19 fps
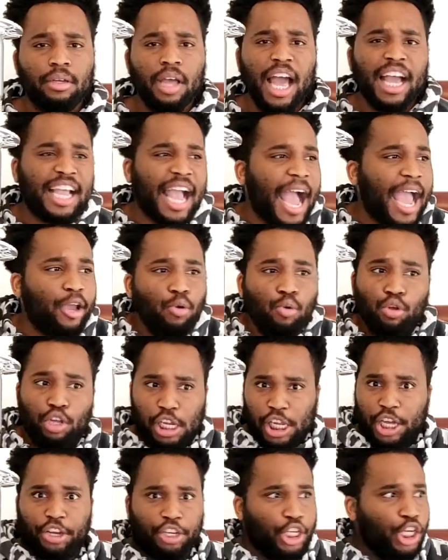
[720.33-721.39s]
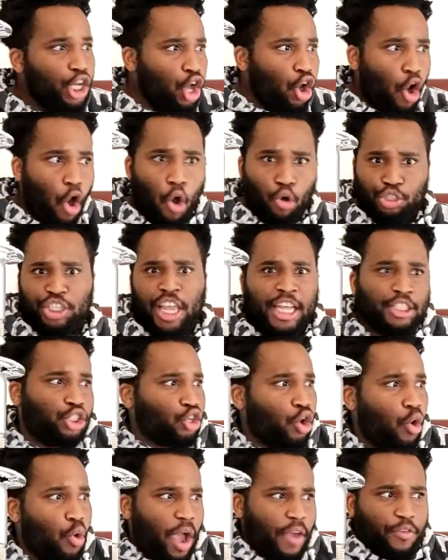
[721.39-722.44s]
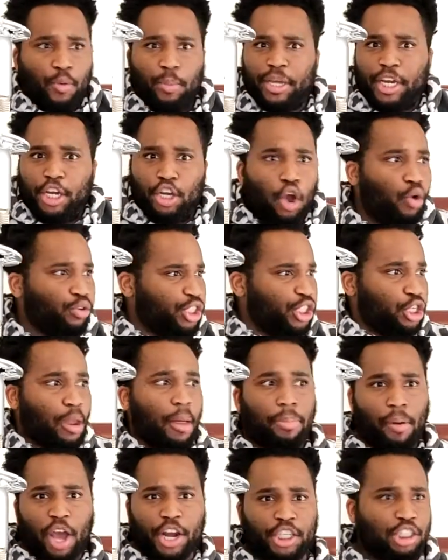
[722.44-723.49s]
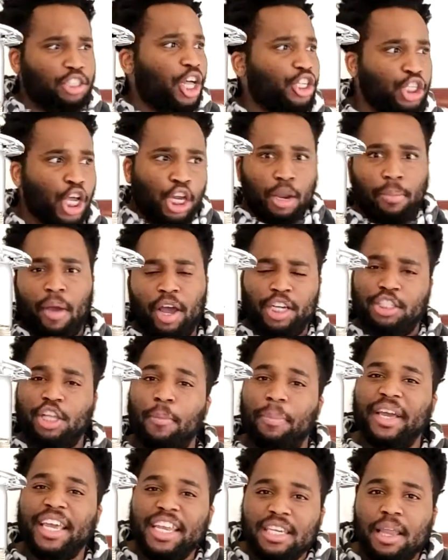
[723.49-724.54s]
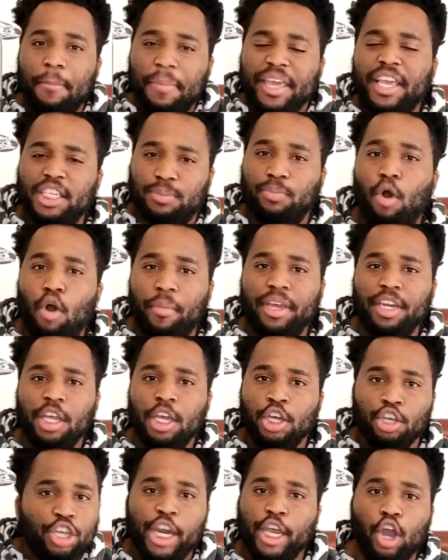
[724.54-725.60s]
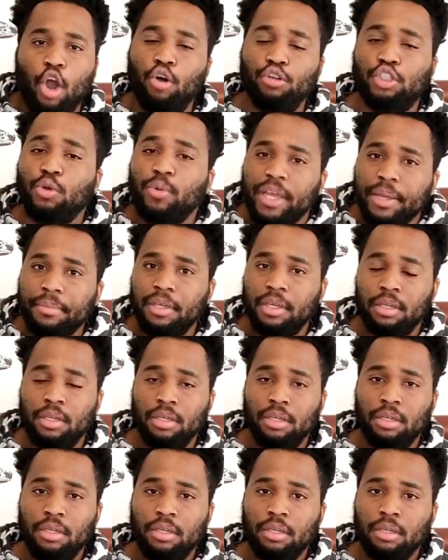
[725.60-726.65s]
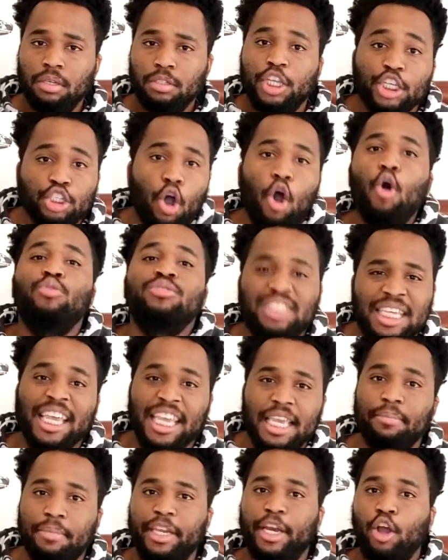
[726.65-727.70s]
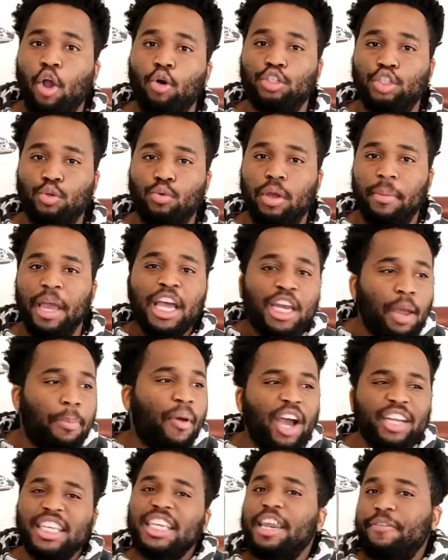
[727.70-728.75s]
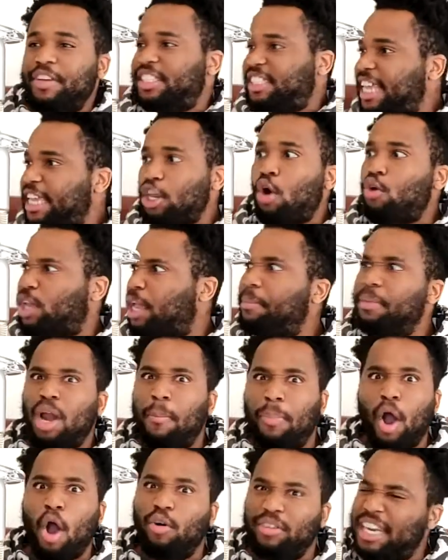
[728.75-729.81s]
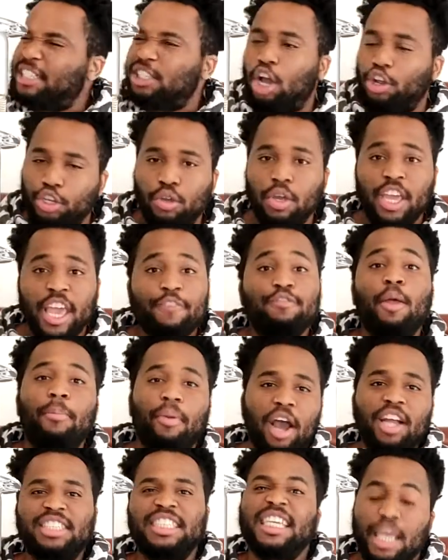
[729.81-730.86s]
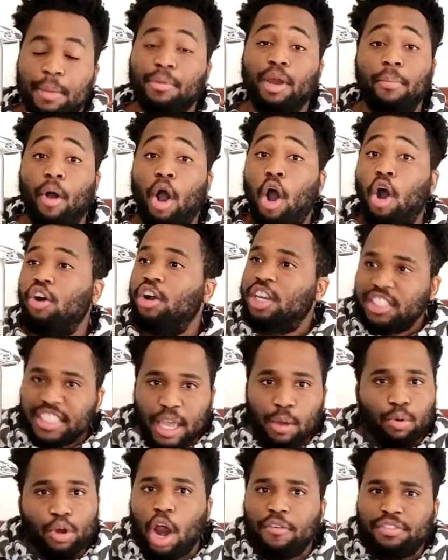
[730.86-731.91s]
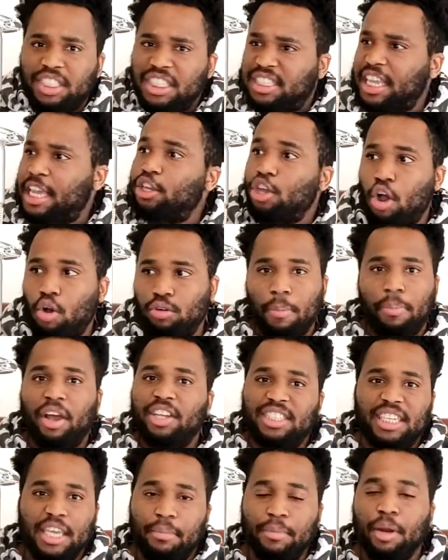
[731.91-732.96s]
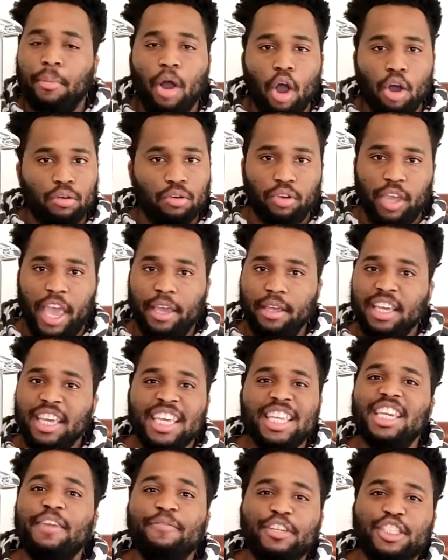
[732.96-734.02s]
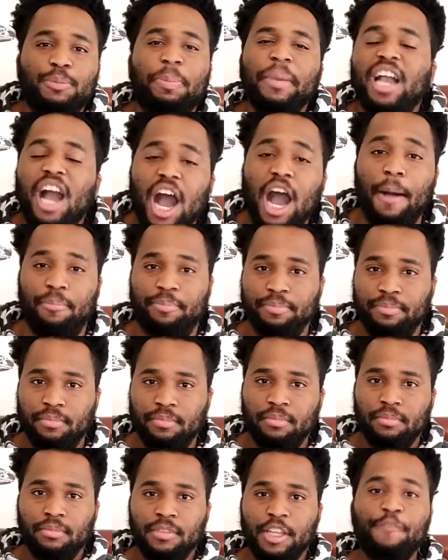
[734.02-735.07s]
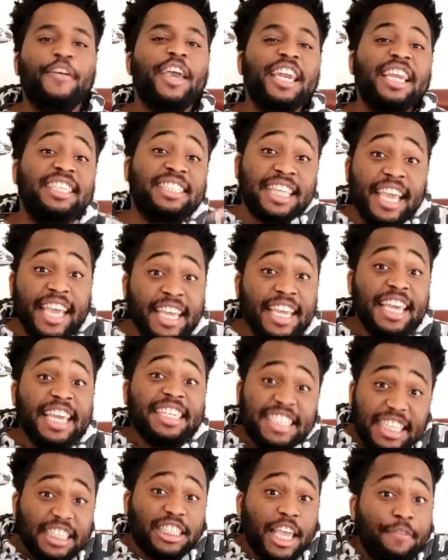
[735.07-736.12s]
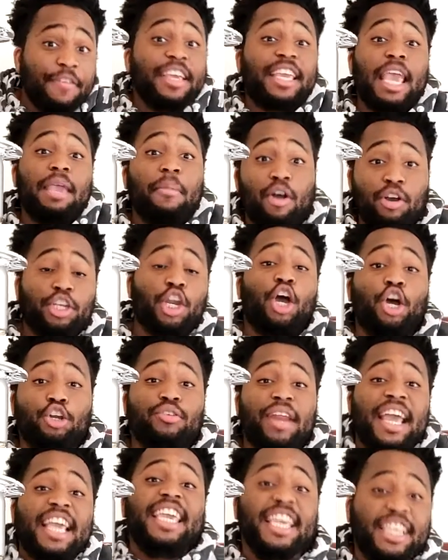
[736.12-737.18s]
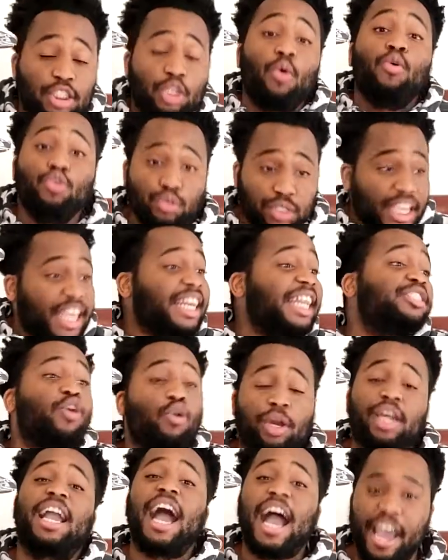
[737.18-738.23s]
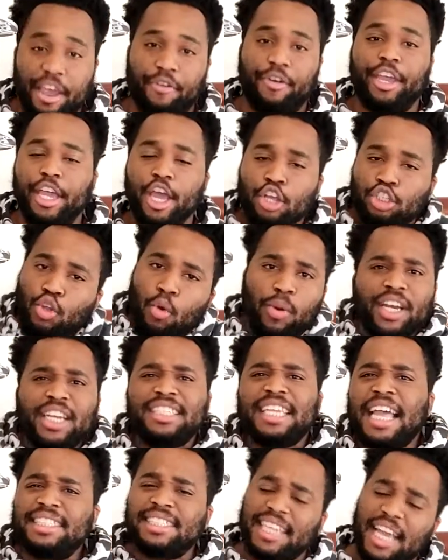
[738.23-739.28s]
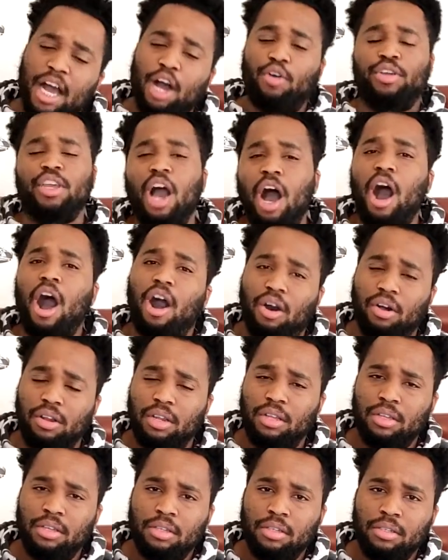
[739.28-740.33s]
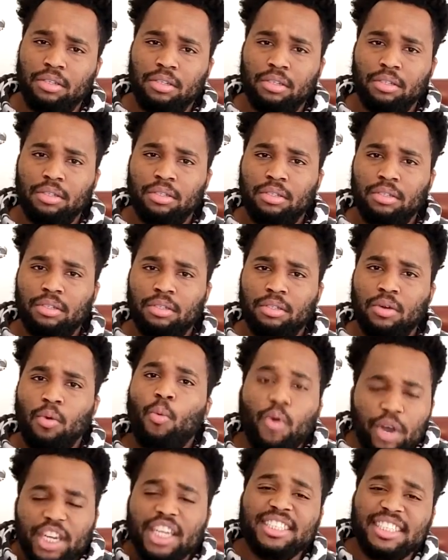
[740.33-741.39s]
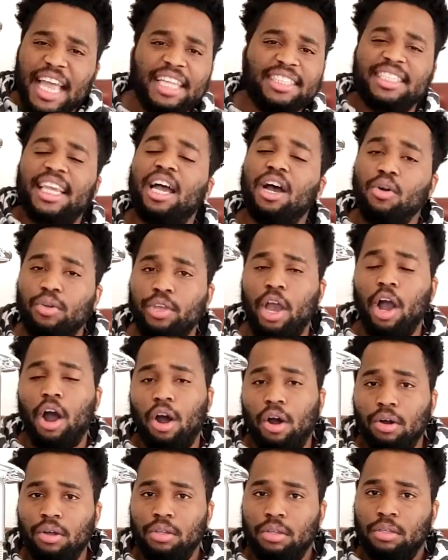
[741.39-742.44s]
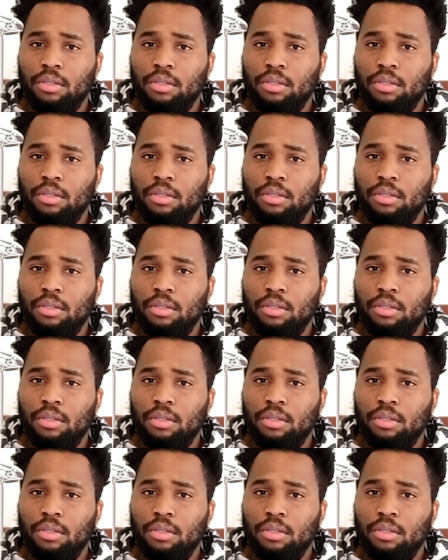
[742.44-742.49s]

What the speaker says: A guy who clearly, stats show, everybody knows LeBron is clutch, but in the biggest moment, you didn't go to him? His own team didn't go to him. LeBron didn't even say, yo, give me the ball. If LeBron said, give me the ball, they would obviously say, yo, LeBron said, give me the ball. Okay. He didn't even speak up. If anything, it even came on the huddle that he's the one who said, let's go to Kyrie. So what does that tell y'all? What does that tell y'all?